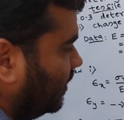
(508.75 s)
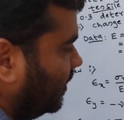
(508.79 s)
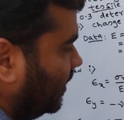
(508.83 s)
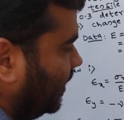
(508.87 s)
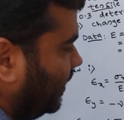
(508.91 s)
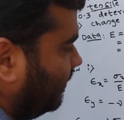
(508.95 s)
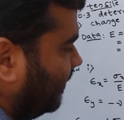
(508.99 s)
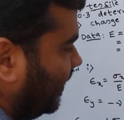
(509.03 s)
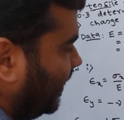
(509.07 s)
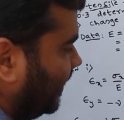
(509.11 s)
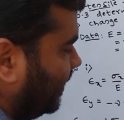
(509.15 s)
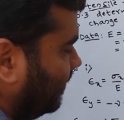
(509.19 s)

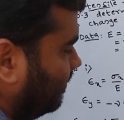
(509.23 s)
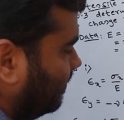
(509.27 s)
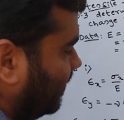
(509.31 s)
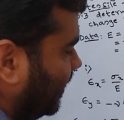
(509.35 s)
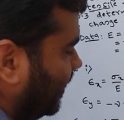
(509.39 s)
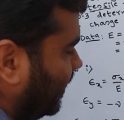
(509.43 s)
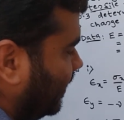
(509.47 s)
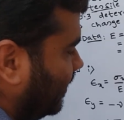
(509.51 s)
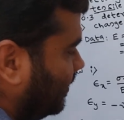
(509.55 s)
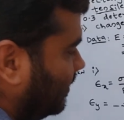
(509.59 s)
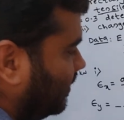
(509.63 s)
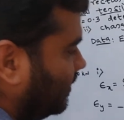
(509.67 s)
divided
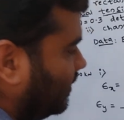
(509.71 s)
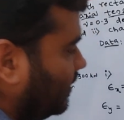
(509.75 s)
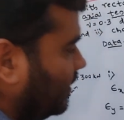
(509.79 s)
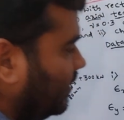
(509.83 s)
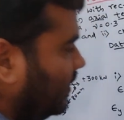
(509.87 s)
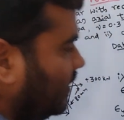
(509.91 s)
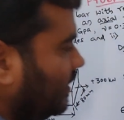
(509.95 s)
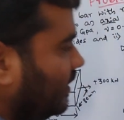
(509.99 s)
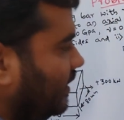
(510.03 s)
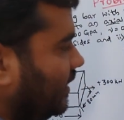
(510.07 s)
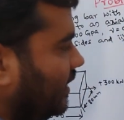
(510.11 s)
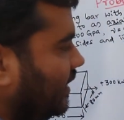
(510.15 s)
by
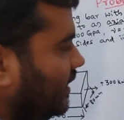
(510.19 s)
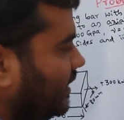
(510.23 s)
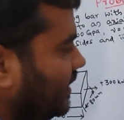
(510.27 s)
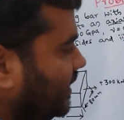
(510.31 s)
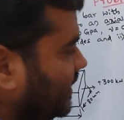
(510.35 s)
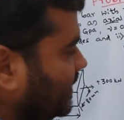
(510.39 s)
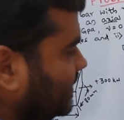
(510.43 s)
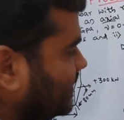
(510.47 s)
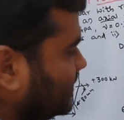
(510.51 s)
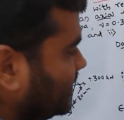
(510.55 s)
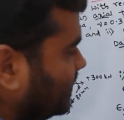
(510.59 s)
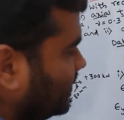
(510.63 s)

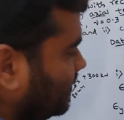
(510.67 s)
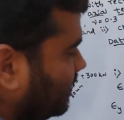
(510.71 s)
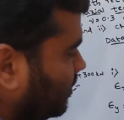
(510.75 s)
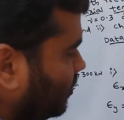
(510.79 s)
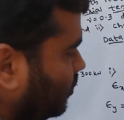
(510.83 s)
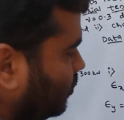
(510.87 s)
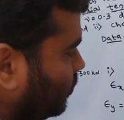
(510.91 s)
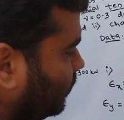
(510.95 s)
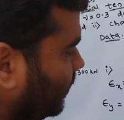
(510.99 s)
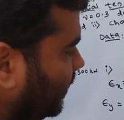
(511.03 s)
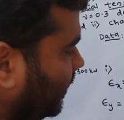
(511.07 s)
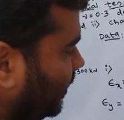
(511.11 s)
E is
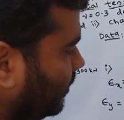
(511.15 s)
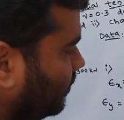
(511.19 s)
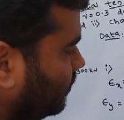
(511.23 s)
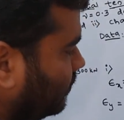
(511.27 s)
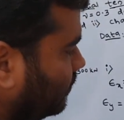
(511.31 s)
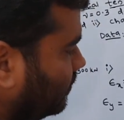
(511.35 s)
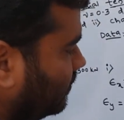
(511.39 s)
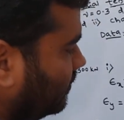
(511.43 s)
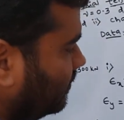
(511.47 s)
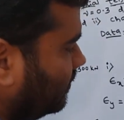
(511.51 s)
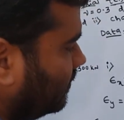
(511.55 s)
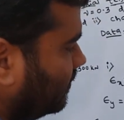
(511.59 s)
2
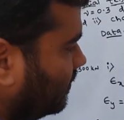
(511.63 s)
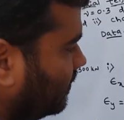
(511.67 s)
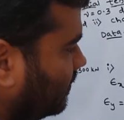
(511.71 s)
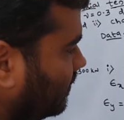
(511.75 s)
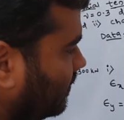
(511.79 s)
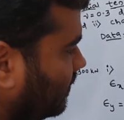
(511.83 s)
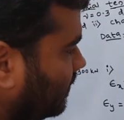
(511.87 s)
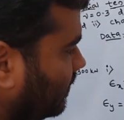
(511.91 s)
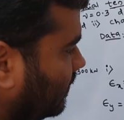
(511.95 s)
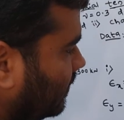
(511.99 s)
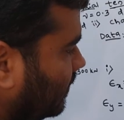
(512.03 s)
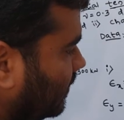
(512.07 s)
into
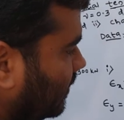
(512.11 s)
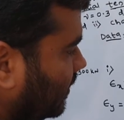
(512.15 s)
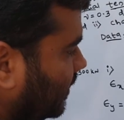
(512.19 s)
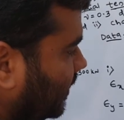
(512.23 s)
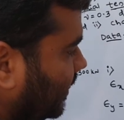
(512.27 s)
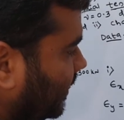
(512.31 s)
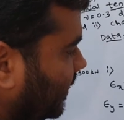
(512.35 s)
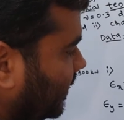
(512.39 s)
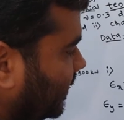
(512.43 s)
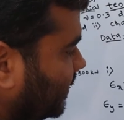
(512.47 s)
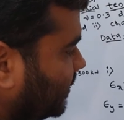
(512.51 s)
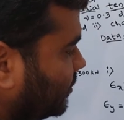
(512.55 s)

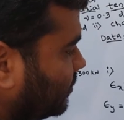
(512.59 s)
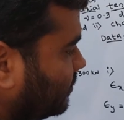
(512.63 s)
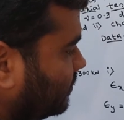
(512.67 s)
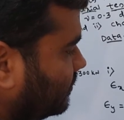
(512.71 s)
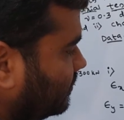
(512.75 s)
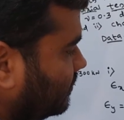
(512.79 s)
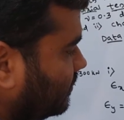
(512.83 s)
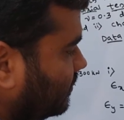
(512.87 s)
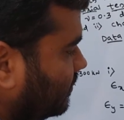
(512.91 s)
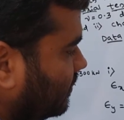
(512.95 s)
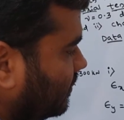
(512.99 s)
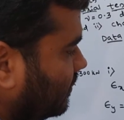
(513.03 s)
10 raised
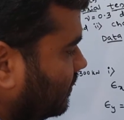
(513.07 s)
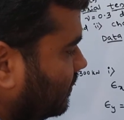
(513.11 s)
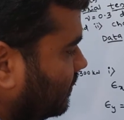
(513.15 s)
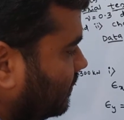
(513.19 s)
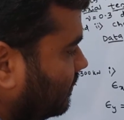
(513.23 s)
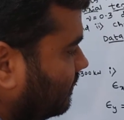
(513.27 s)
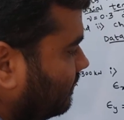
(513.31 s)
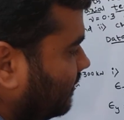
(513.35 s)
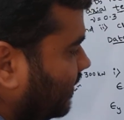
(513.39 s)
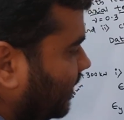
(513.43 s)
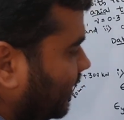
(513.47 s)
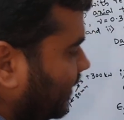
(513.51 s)
to
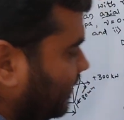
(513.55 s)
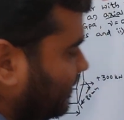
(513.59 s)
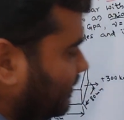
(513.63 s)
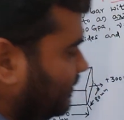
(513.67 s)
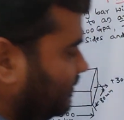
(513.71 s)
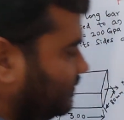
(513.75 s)
5.